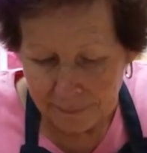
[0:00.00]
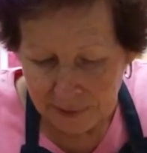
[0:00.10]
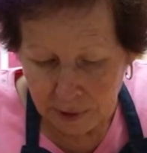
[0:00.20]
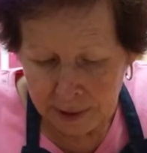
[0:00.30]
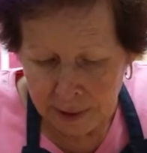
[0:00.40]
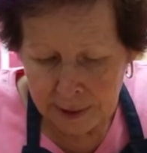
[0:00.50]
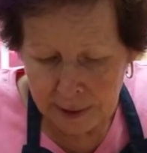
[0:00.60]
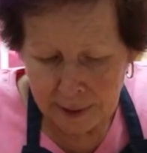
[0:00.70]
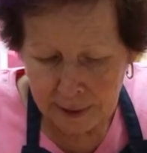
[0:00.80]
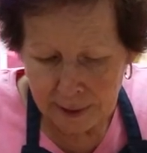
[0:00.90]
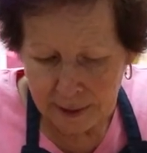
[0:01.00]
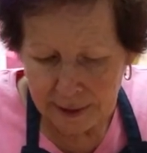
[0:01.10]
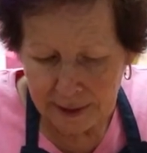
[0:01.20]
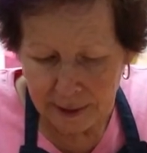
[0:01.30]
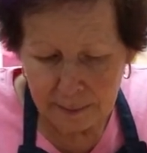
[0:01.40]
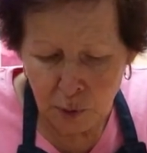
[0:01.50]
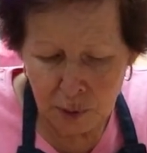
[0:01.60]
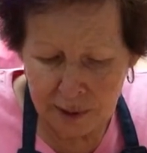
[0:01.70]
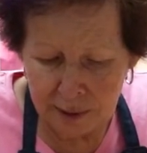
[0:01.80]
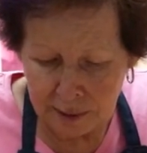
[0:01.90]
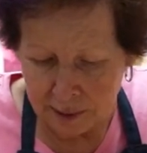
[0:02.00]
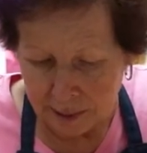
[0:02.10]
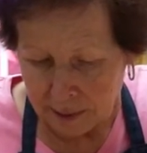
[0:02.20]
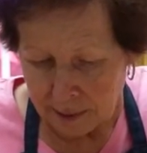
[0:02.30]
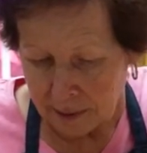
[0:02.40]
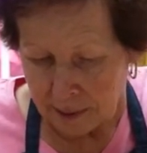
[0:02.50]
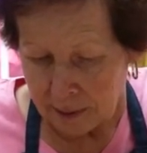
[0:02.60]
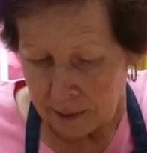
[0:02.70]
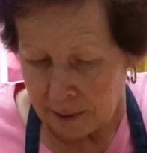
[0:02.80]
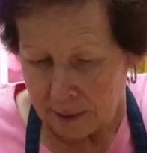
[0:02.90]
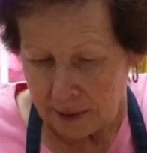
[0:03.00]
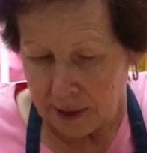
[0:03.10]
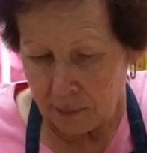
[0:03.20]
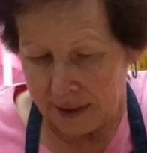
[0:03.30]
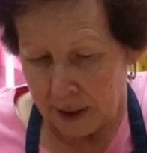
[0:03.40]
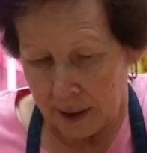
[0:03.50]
Okay, come on. There we go.